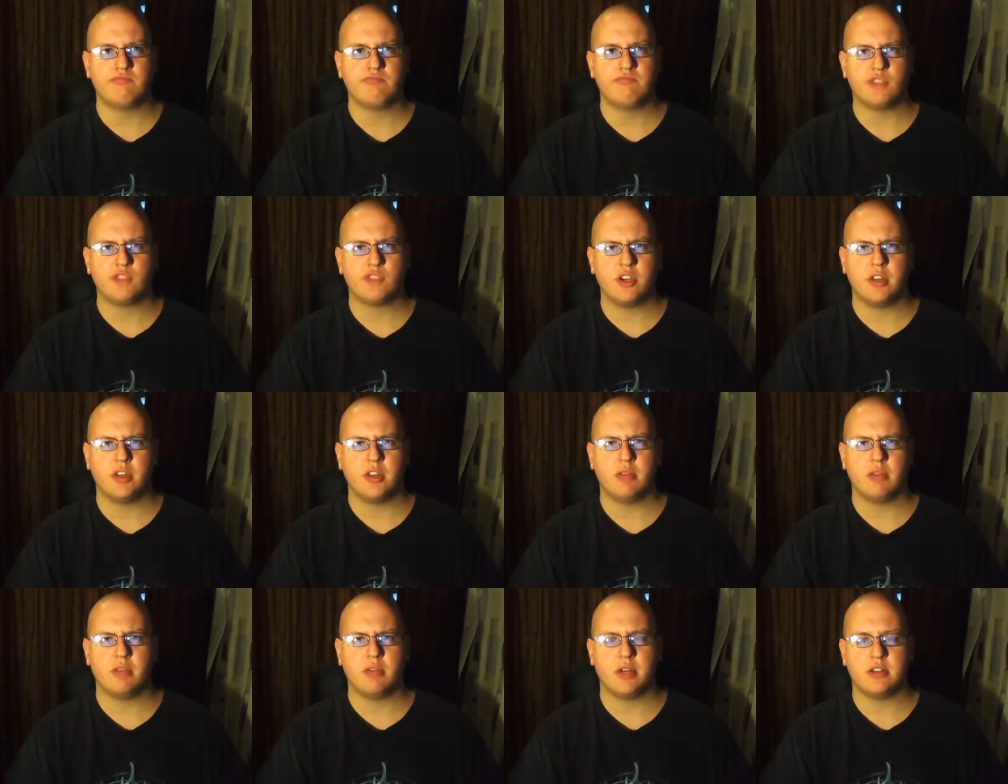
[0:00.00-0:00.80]
Trying to
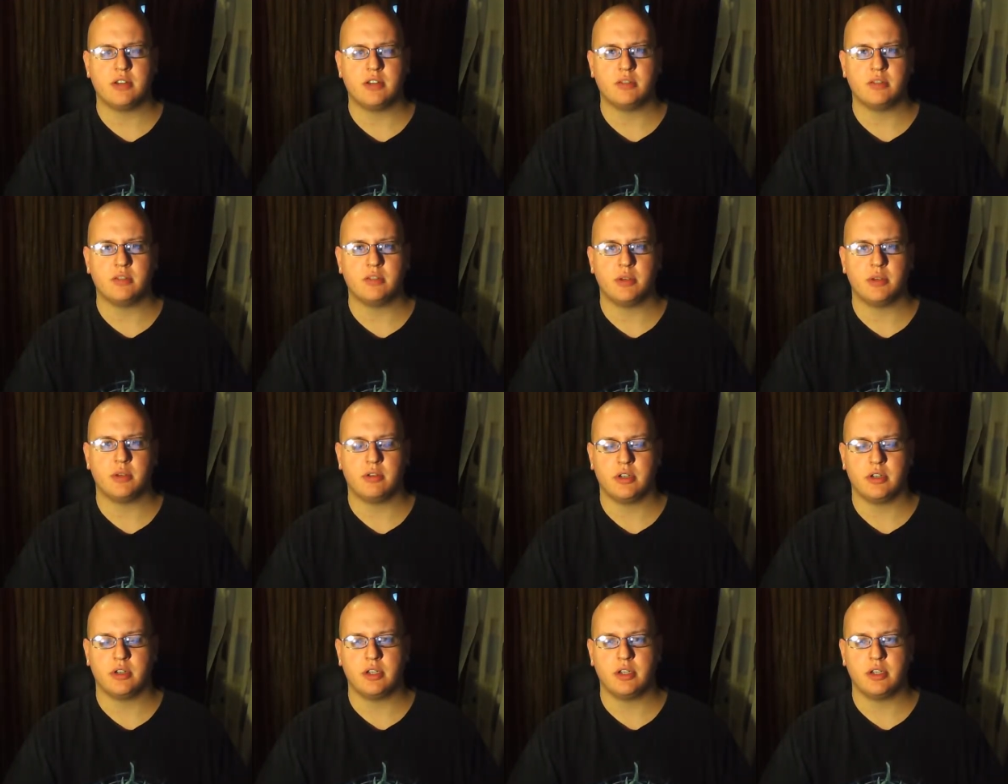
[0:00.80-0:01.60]
think what else has been going
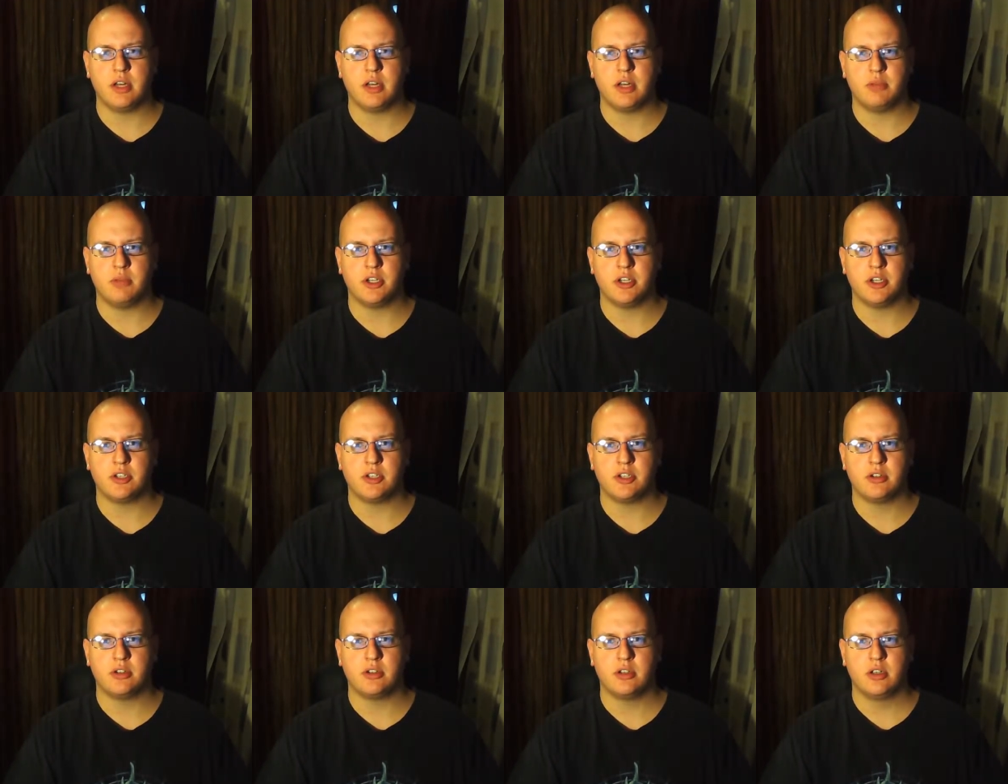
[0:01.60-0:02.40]
on. Not
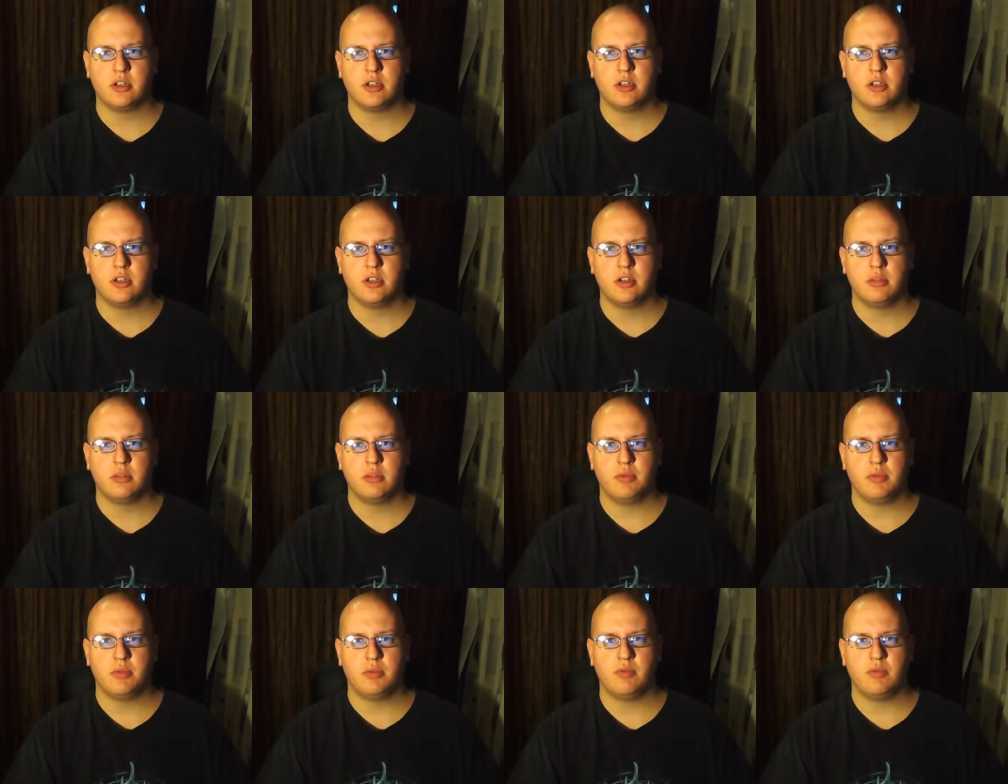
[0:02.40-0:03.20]
much.
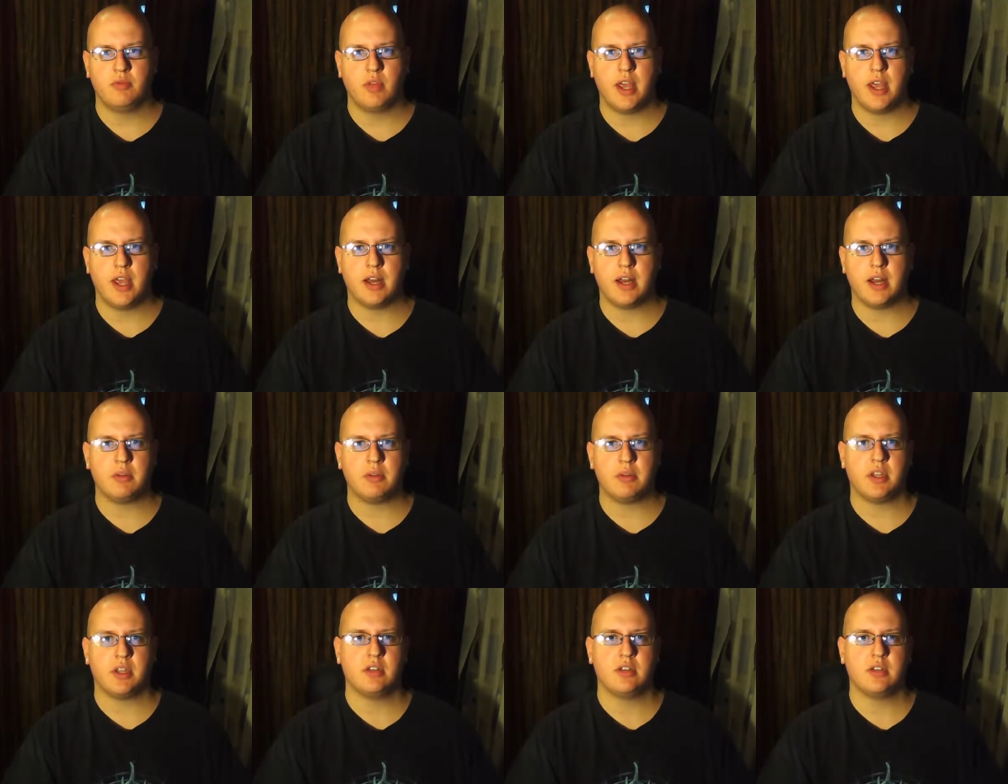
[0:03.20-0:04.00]
Been hanging out
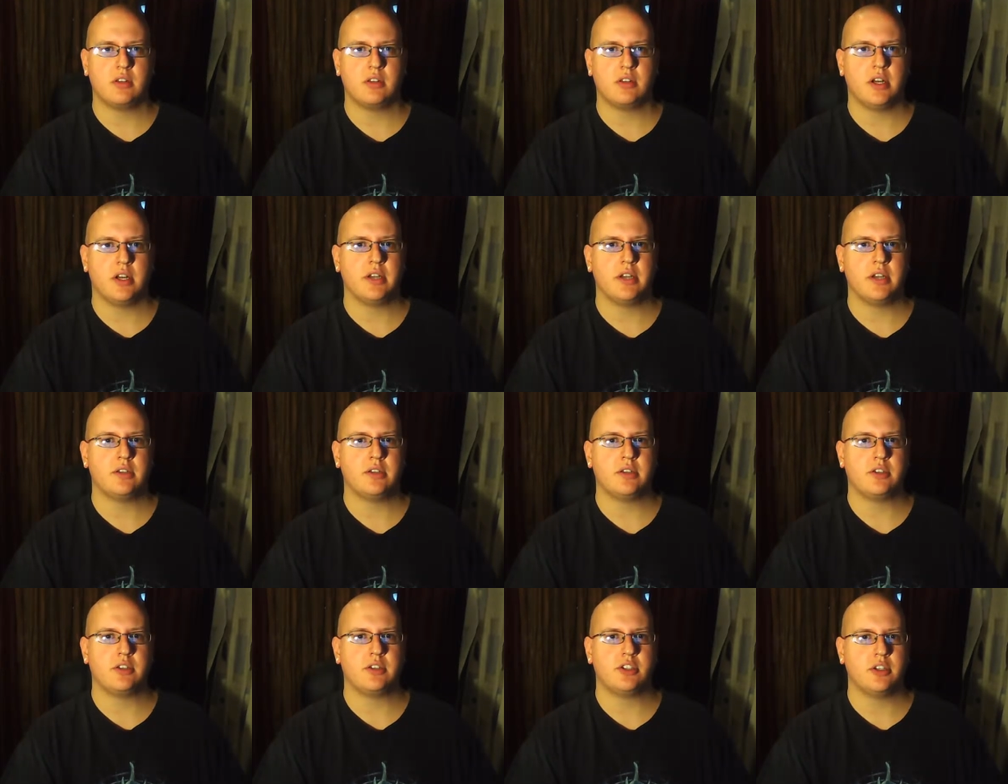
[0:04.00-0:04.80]
with kids a lot,
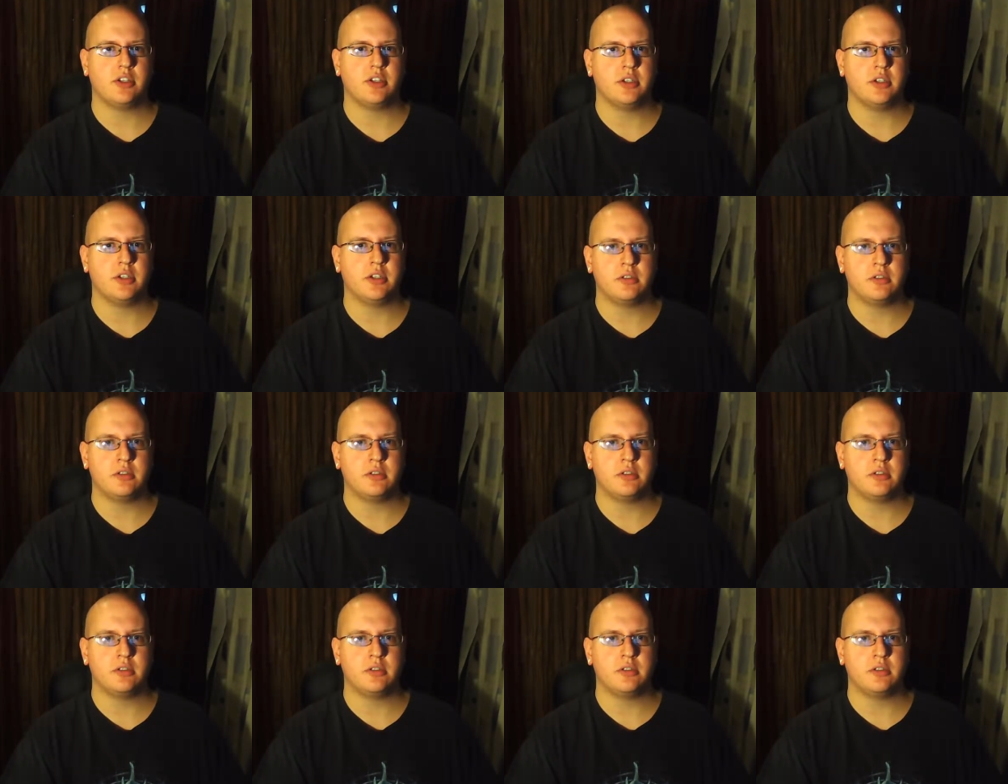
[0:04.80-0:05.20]
just chilling.